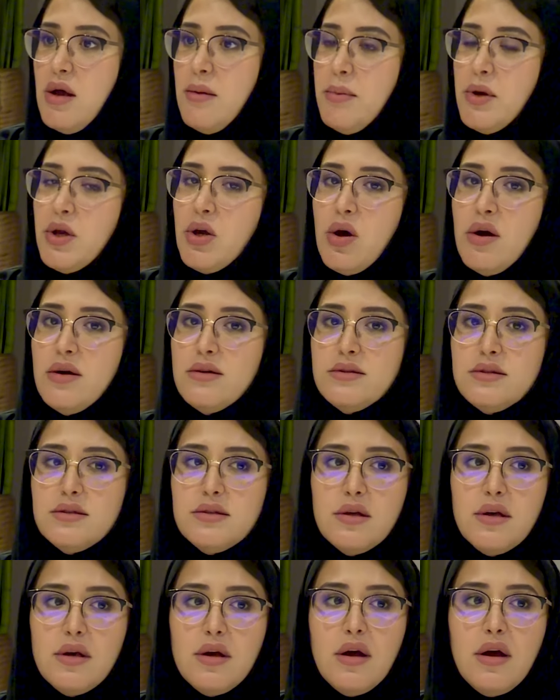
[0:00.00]

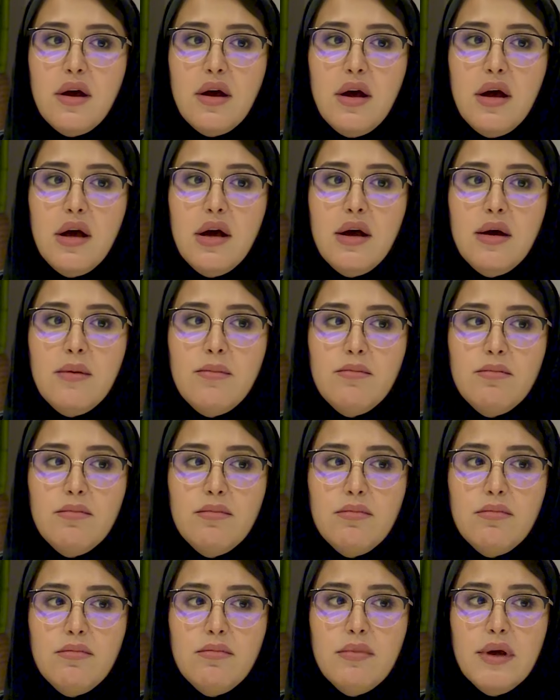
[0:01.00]
because
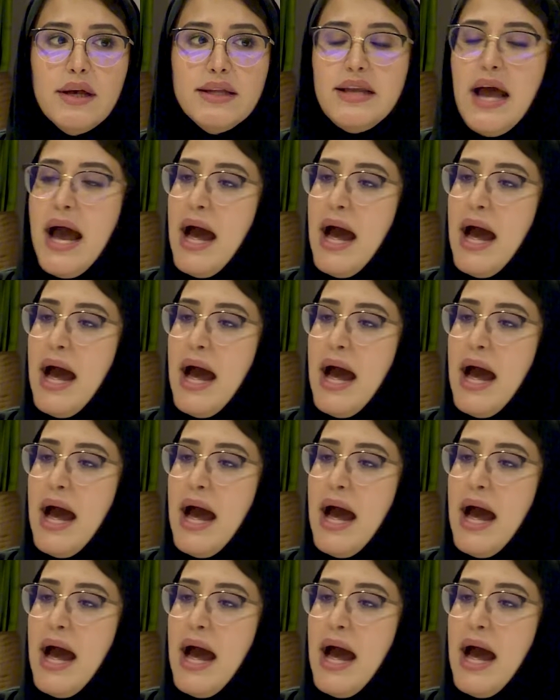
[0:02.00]
it